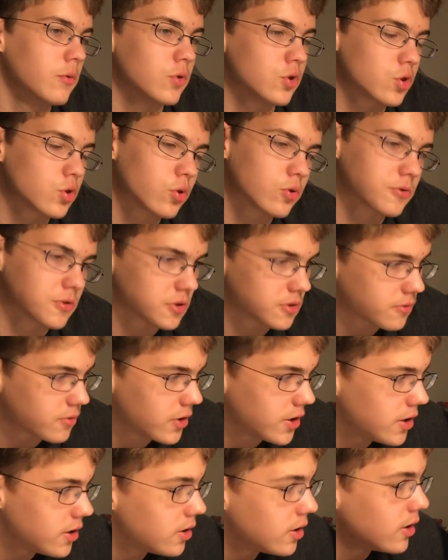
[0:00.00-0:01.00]
which causes
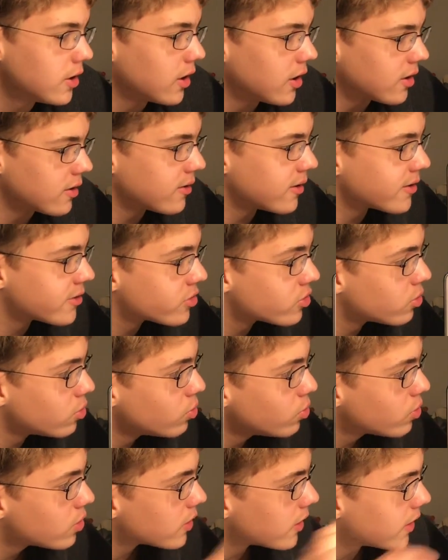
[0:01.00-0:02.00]
rain. And let's
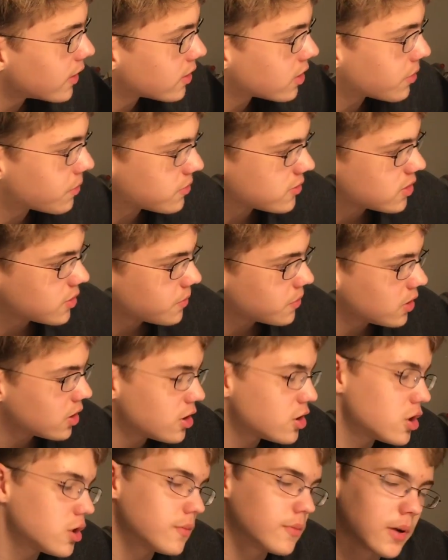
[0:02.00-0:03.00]
look at the
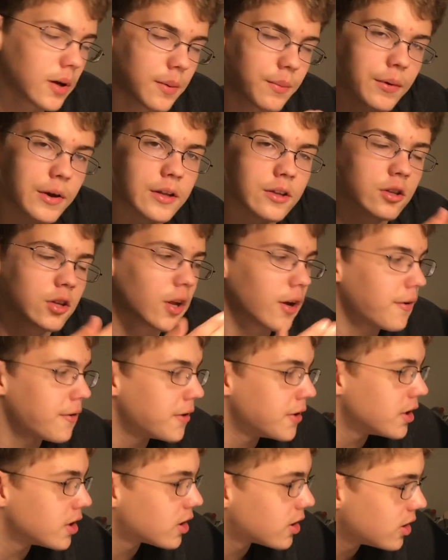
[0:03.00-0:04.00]
precipitation map, and
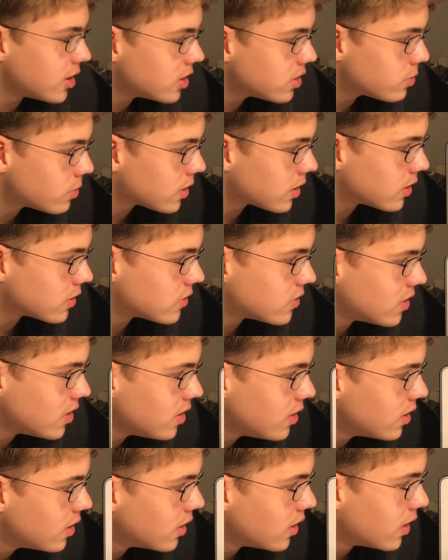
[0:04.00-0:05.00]
there it is. We can
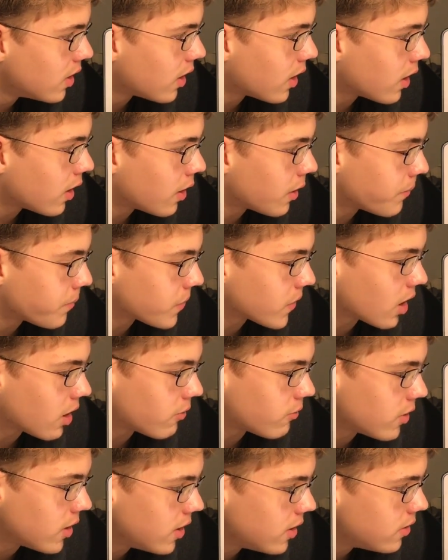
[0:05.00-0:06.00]
see
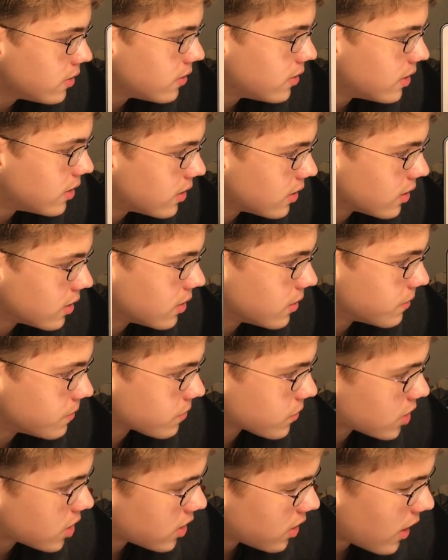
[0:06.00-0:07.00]
a rain
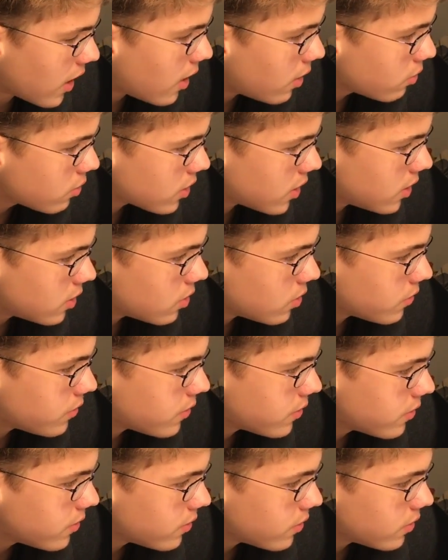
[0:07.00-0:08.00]
cloud kind of
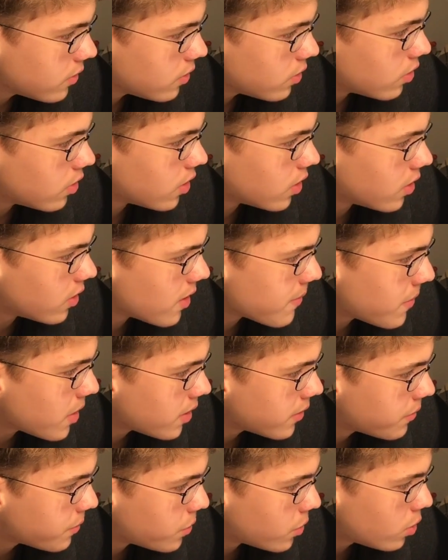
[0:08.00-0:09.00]

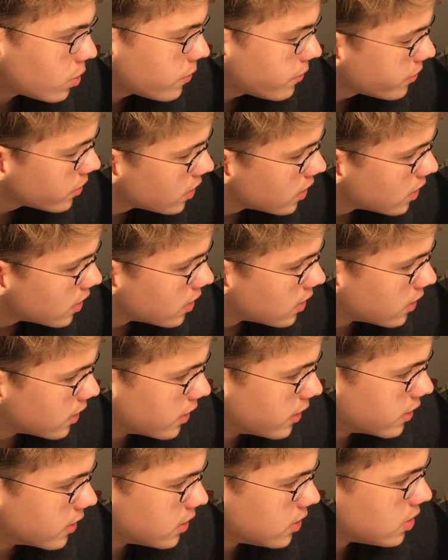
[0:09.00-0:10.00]
above Perth.
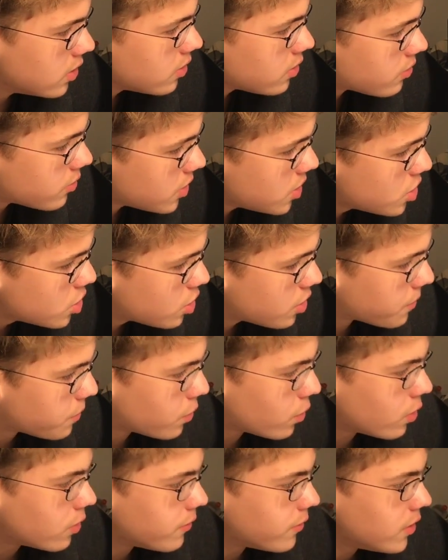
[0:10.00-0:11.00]
It didn't reach the
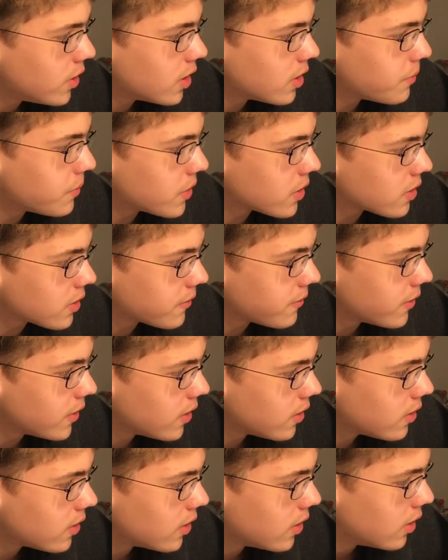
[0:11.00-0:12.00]
Perth yet, but I
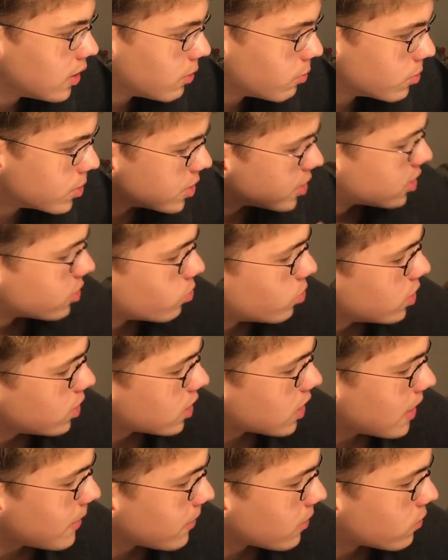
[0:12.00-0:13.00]
think with the
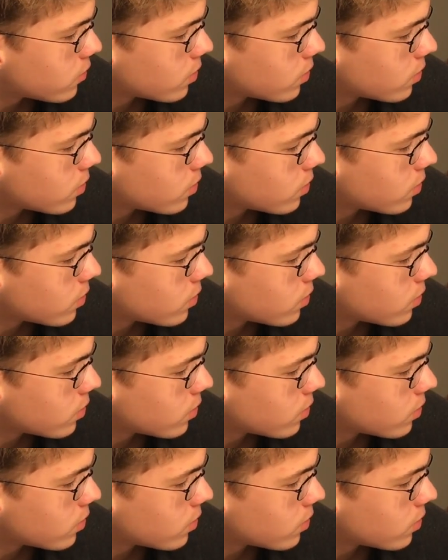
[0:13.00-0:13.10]
wind coming